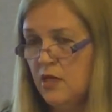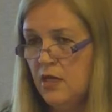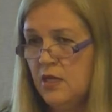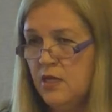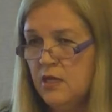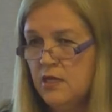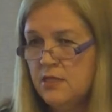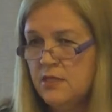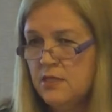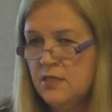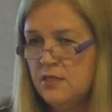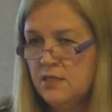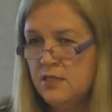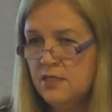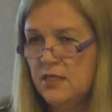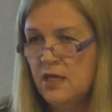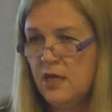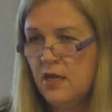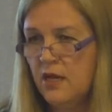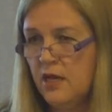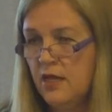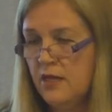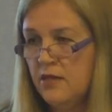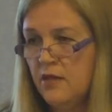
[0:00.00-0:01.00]
And it's
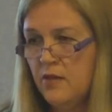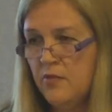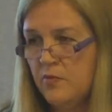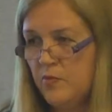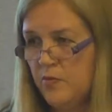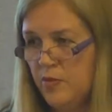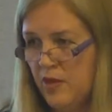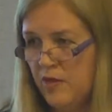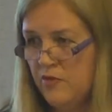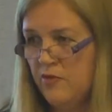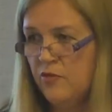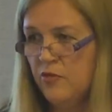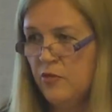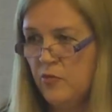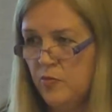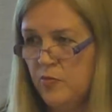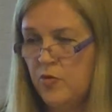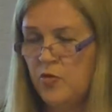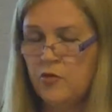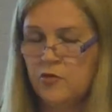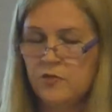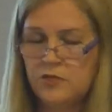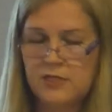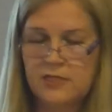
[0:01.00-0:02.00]
a kind of painful
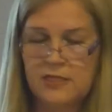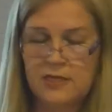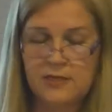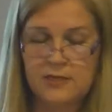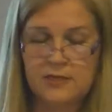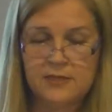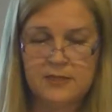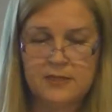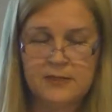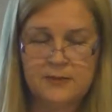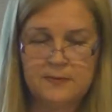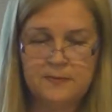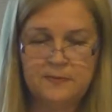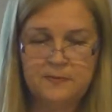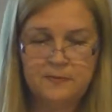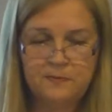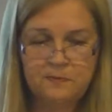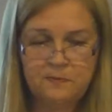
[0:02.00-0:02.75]
process.